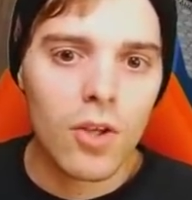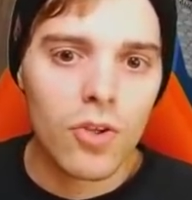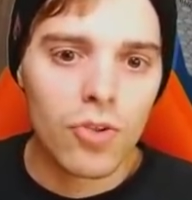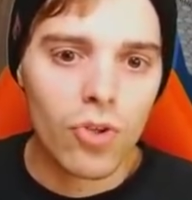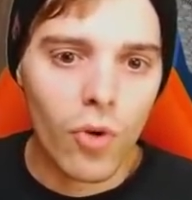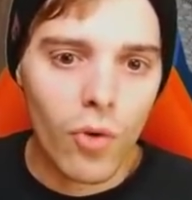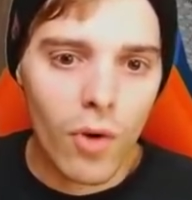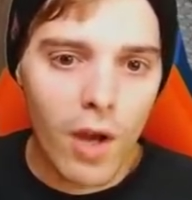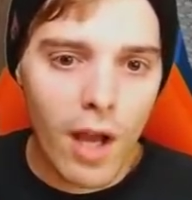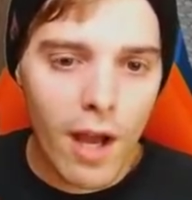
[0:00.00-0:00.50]

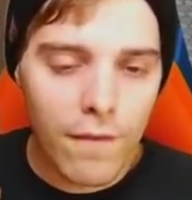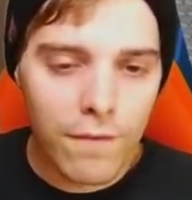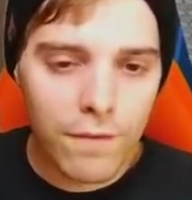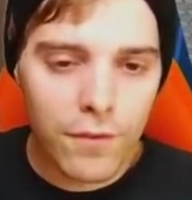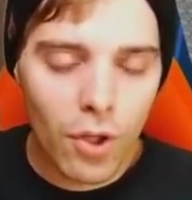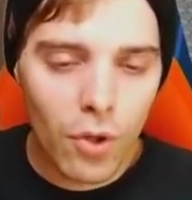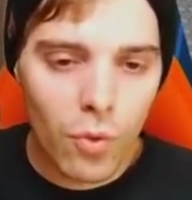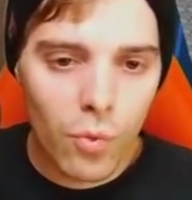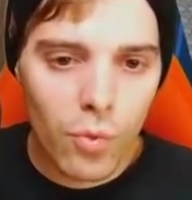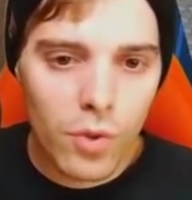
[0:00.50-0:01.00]
So
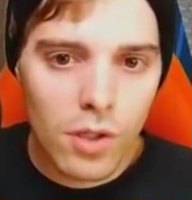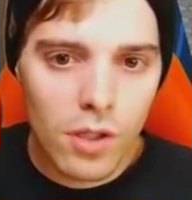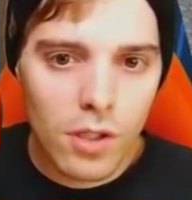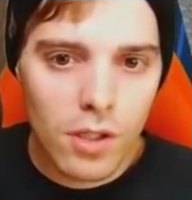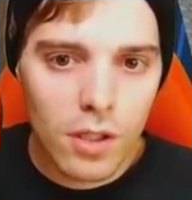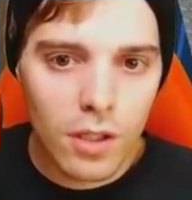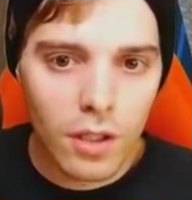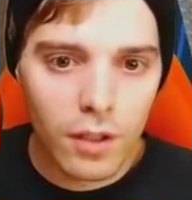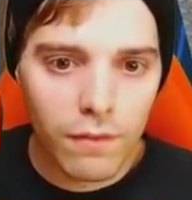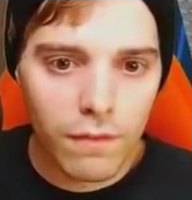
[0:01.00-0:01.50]
after
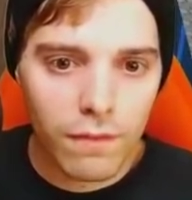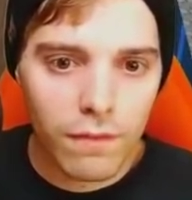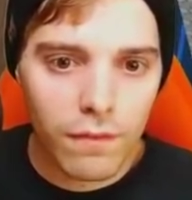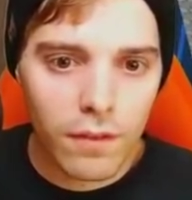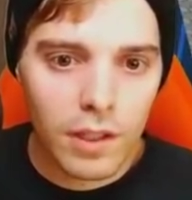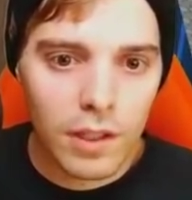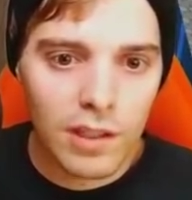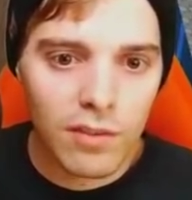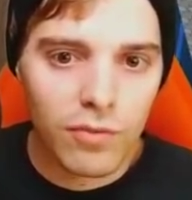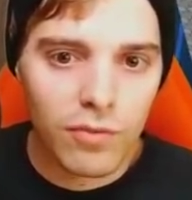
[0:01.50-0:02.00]

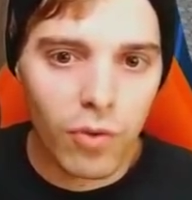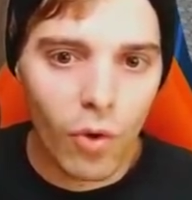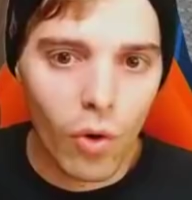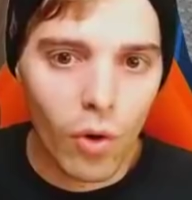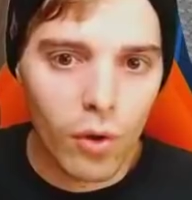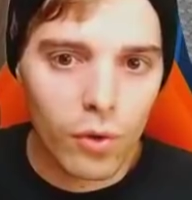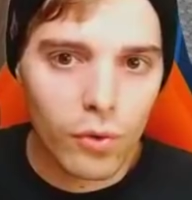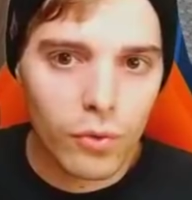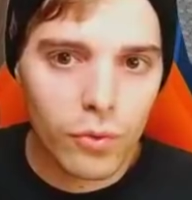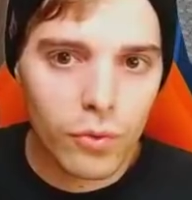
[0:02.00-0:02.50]
we've
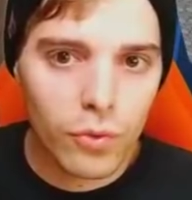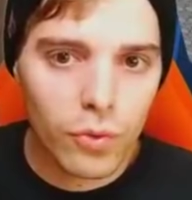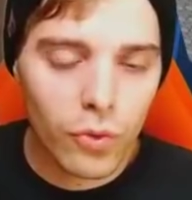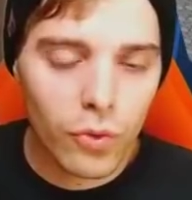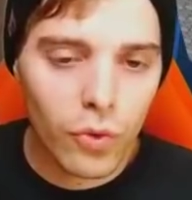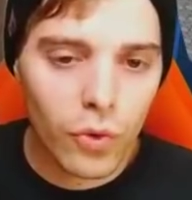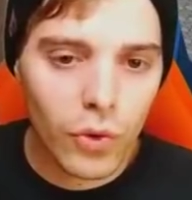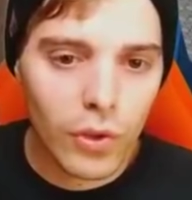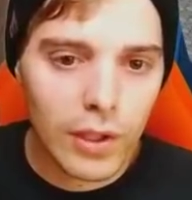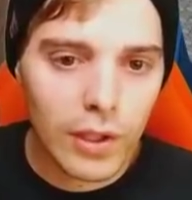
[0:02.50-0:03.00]

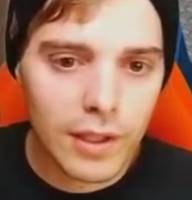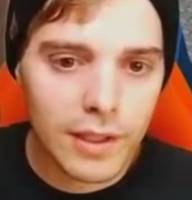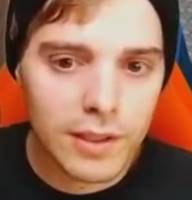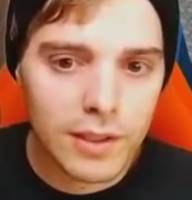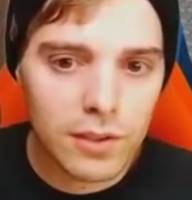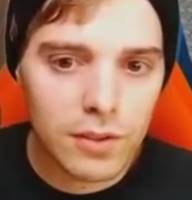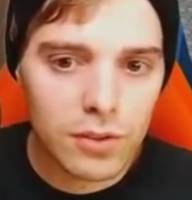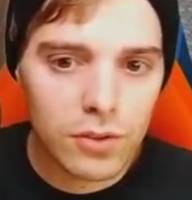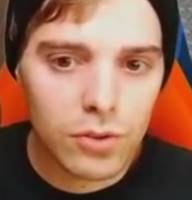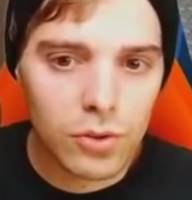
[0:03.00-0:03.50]
evolved
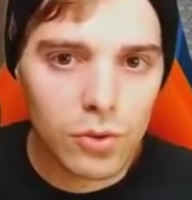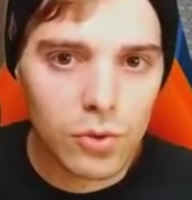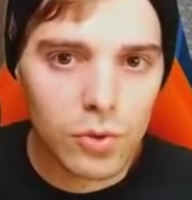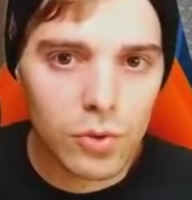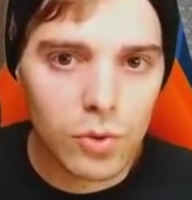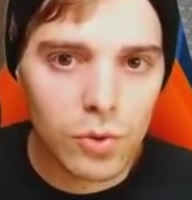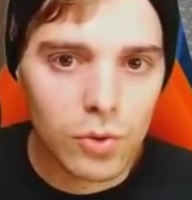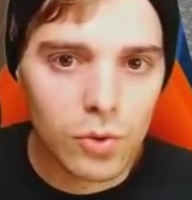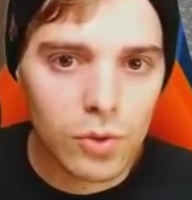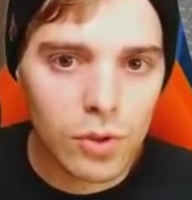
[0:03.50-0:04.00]

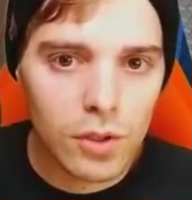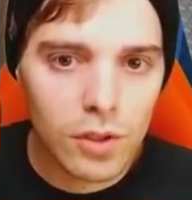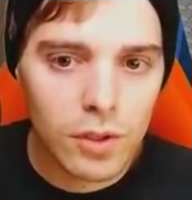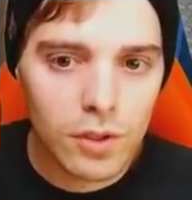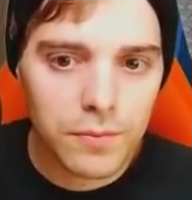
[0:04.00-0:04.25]
into